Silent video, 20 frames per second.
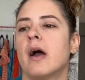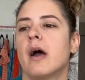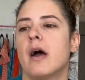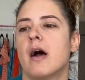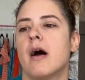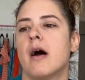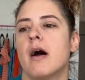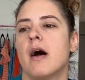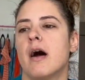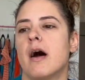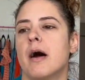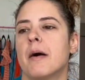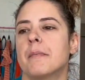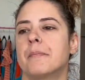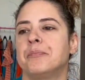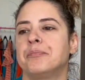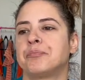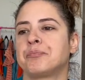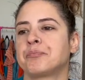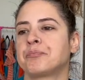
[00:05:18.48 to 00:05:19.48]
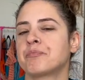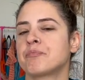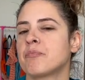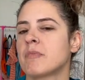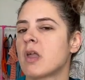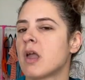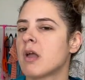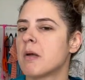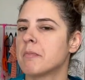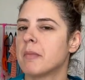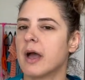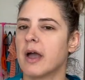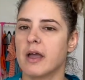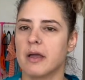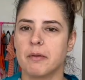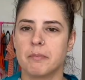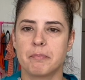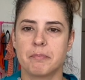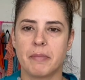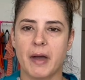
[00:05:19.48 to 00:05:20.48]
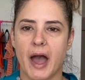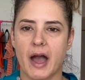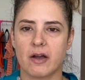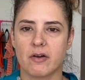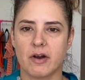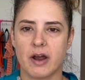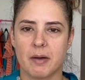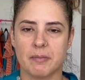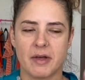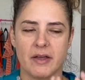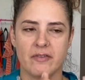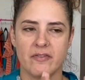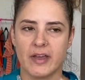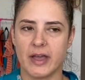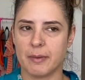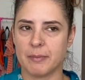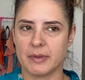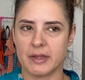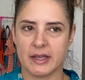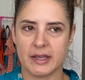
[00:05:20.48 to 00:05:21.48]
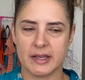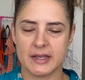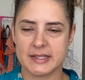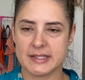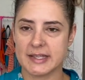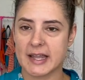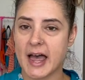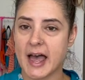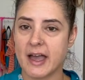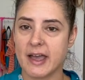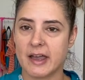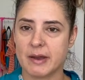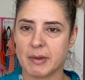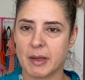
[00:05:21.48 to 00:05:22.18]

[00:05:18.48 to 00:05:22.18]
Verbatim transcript: Um, my background, my family is Latin.